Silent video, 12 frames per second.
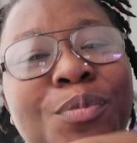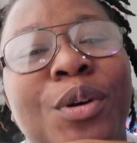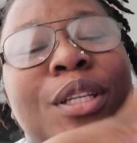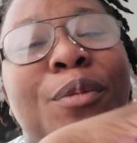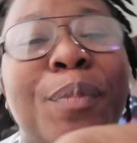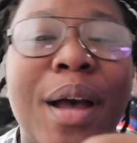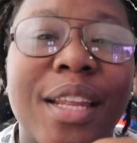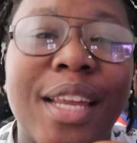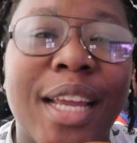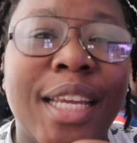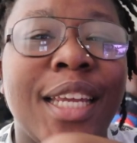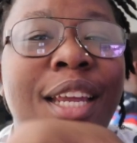but the part
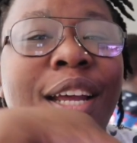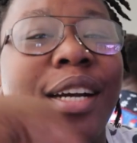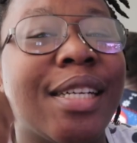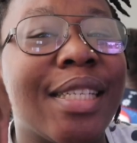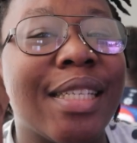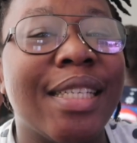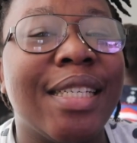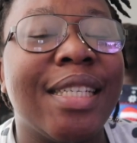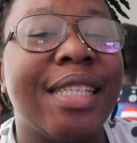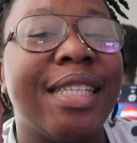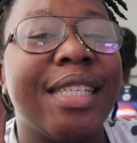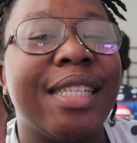that he hurt and there was
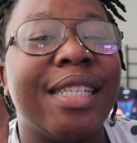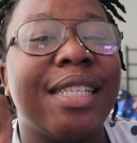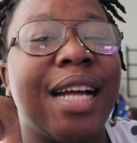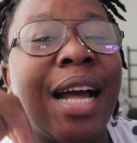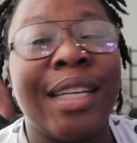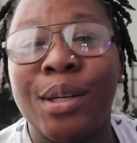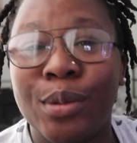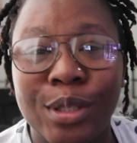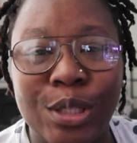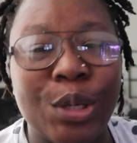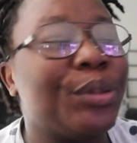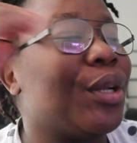donuts and there
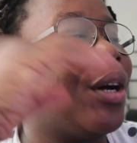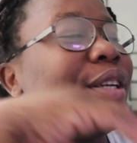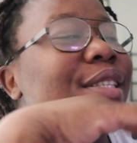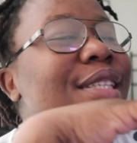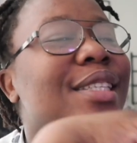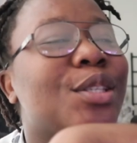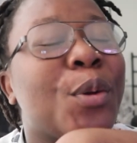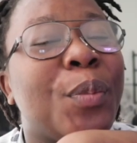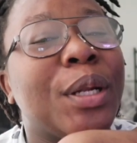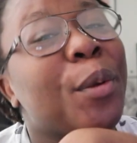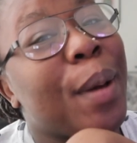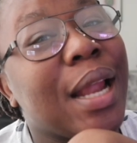was donuts so
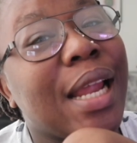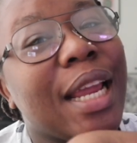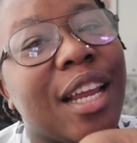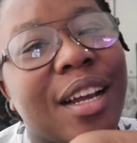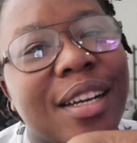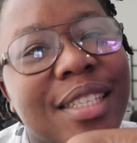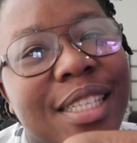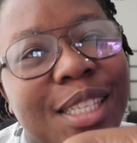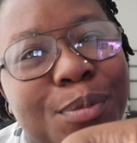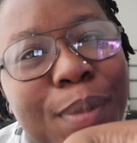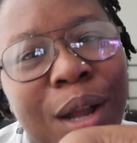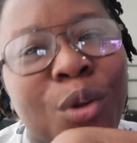but the part that he hurt
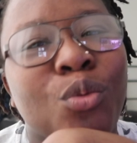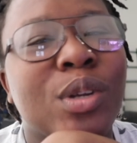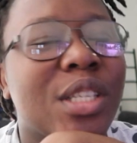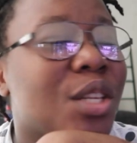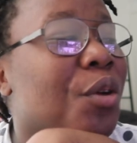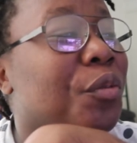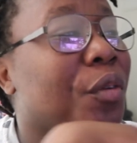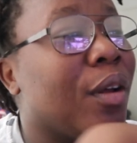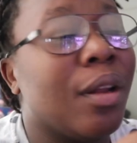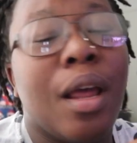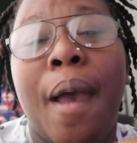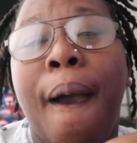his back was not
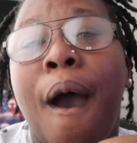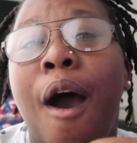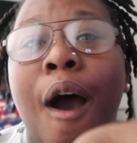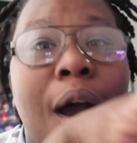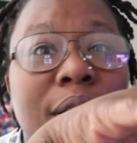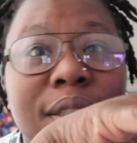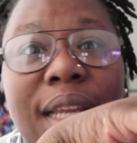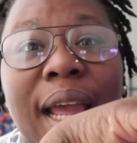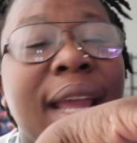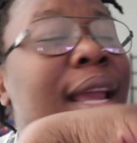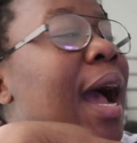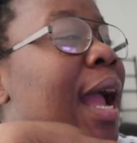fun all
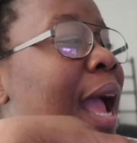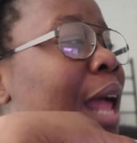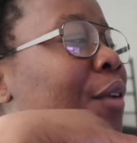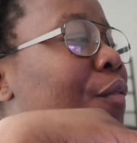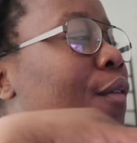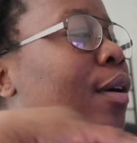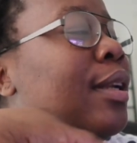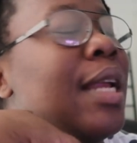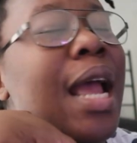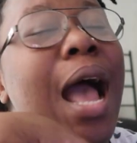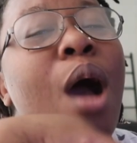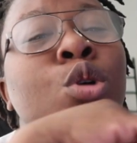day i had fun
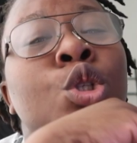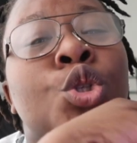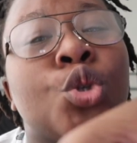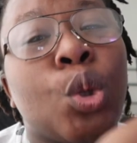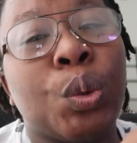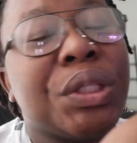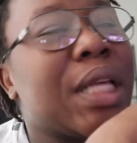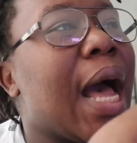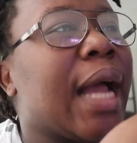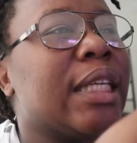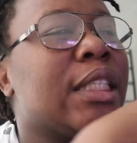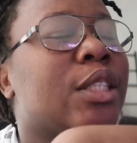i was so
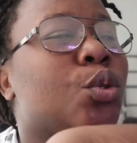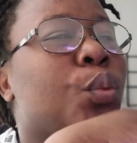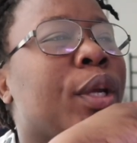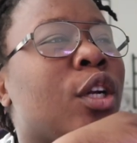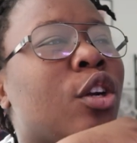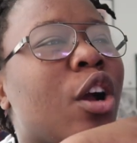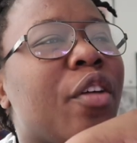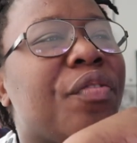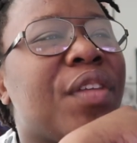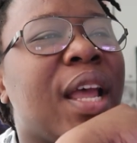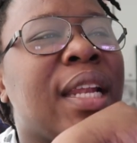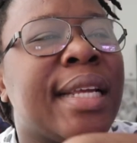tired we
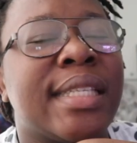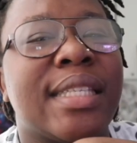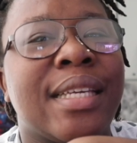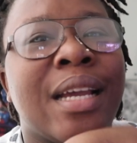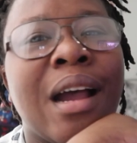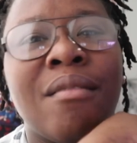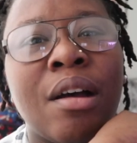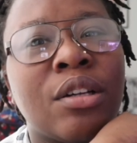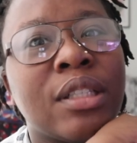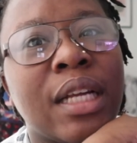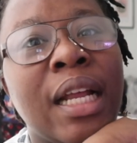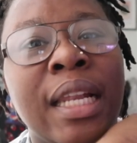got there let's say
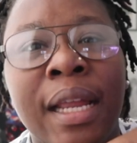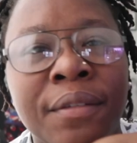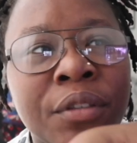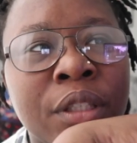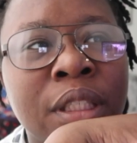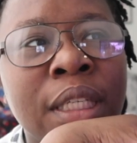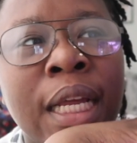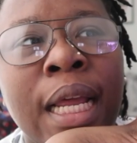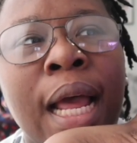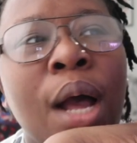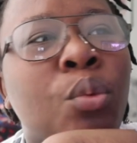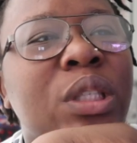around 11
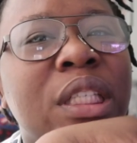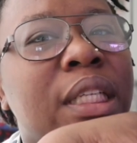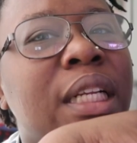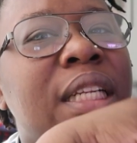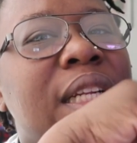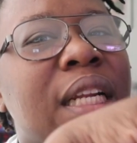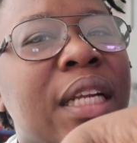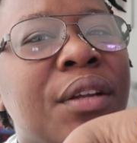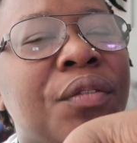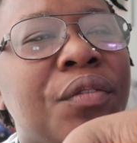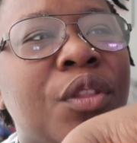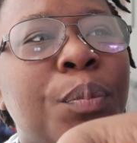and we didn't
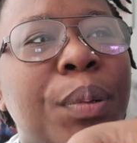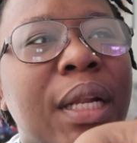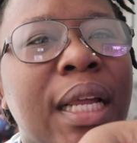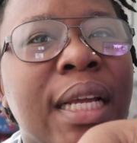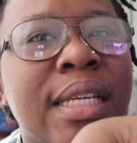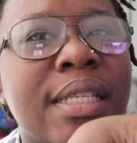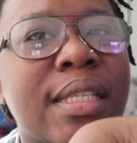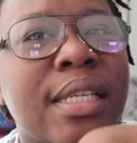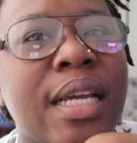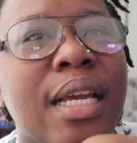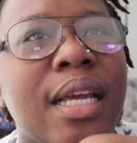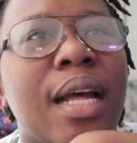leave the place
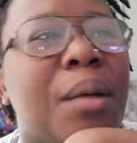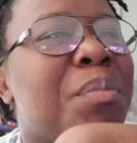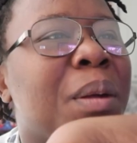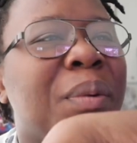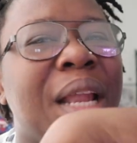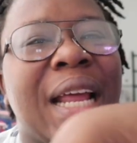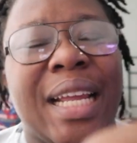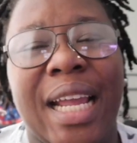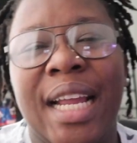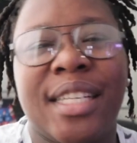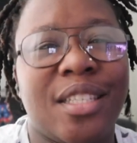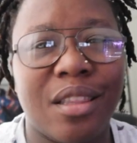maybe like
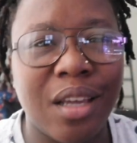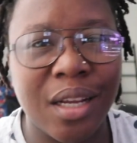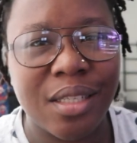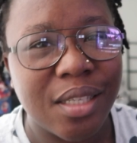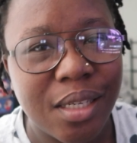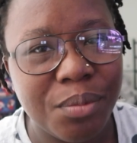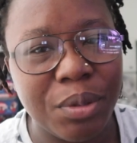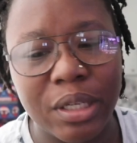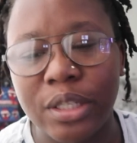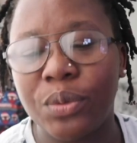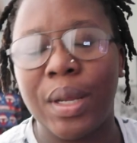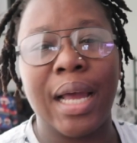8:30
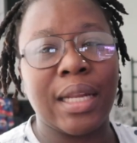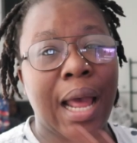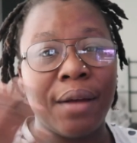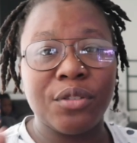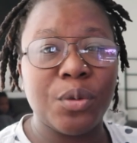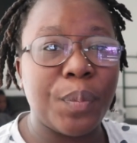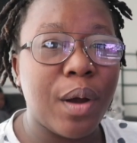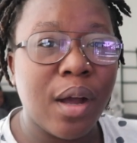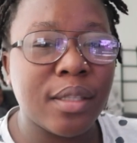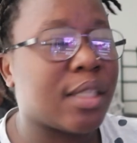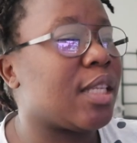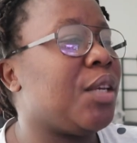because we had after
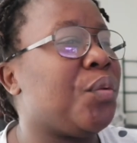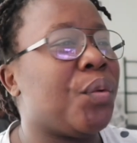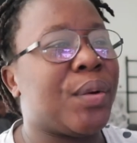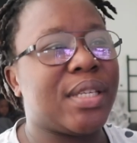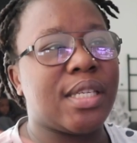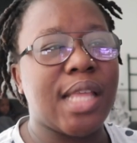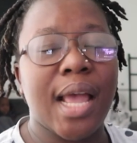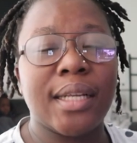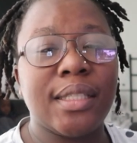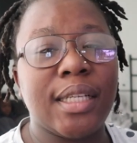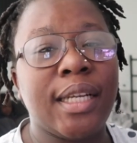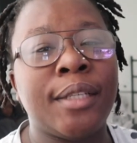party we were
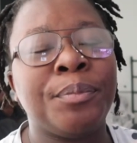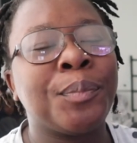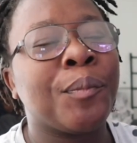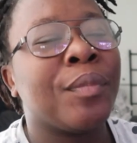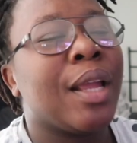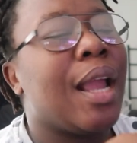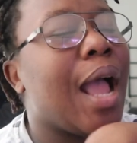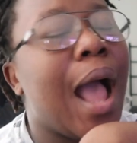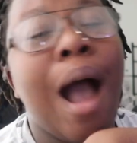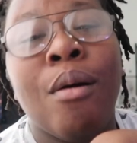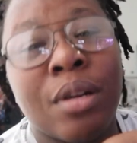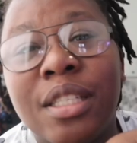standing
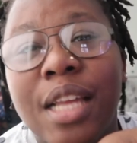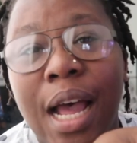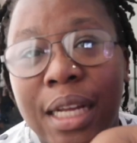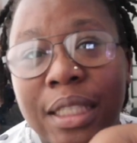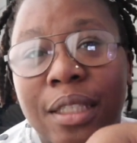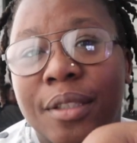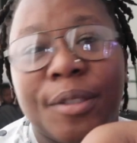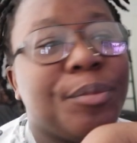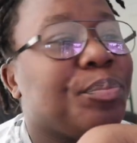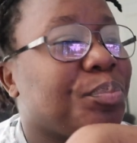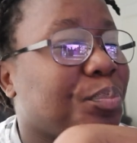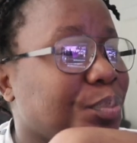i was tired
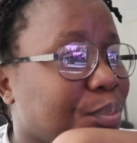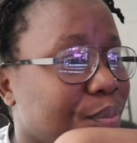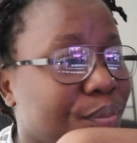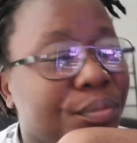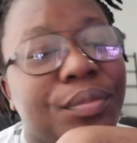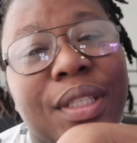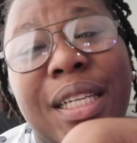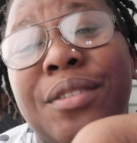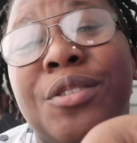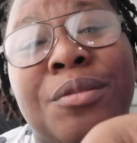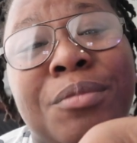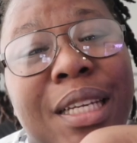
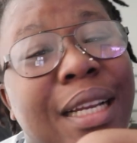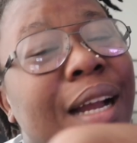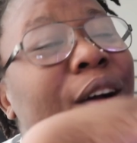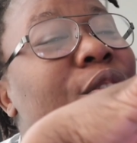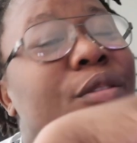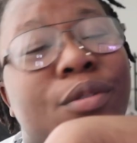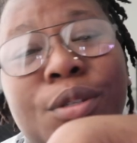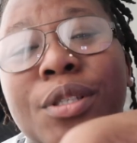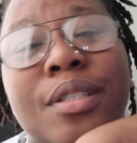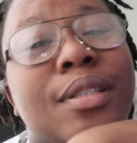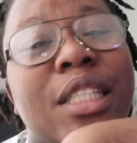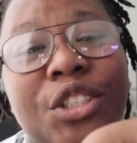even take all of
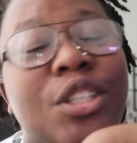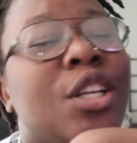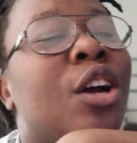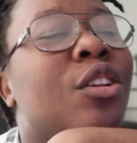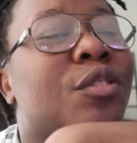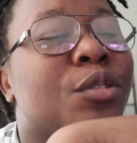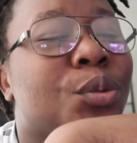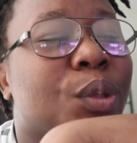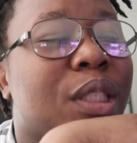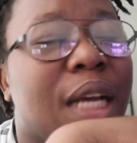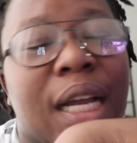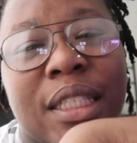us, literally all of us
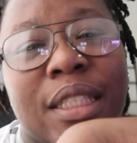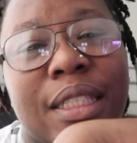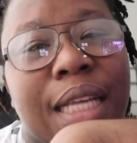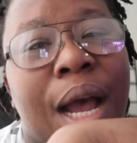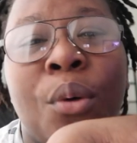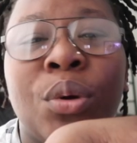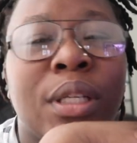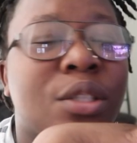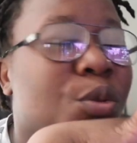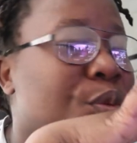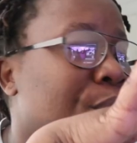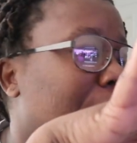were tired. I wanted
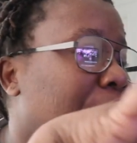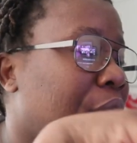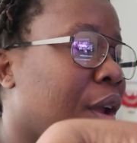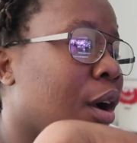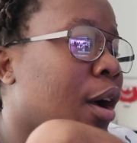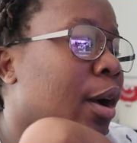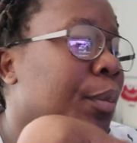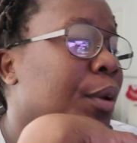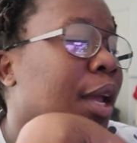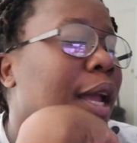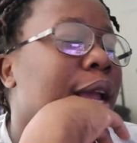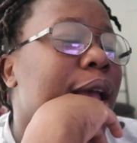to put my feet up
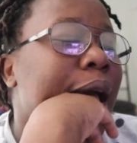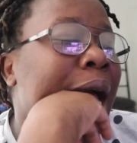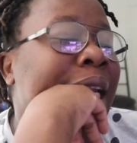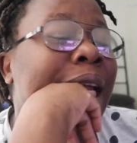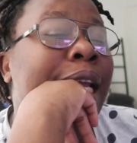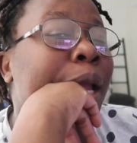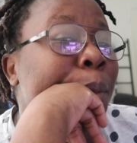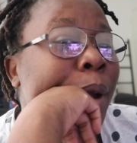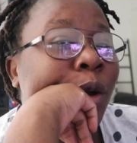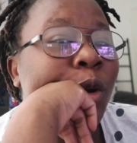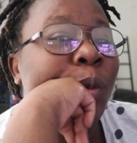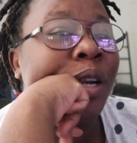and I came
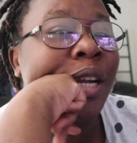back home